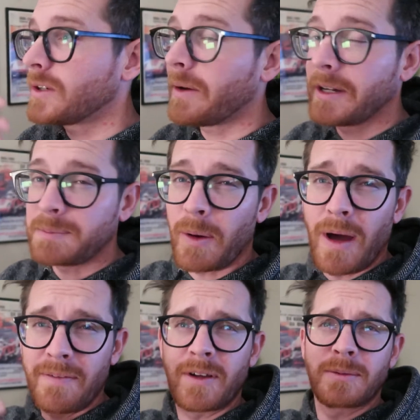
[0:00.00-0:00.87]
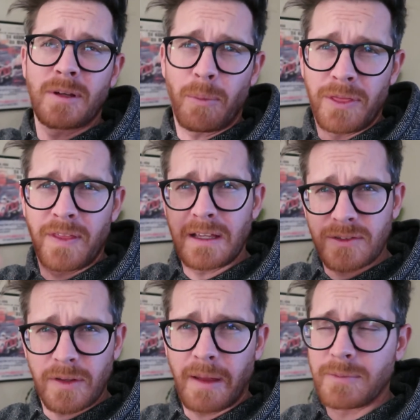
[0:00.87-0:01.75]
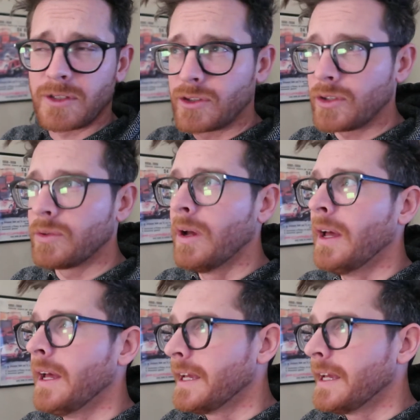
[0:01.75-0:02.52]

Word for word: So anyways, my wife comes up with things for them to do,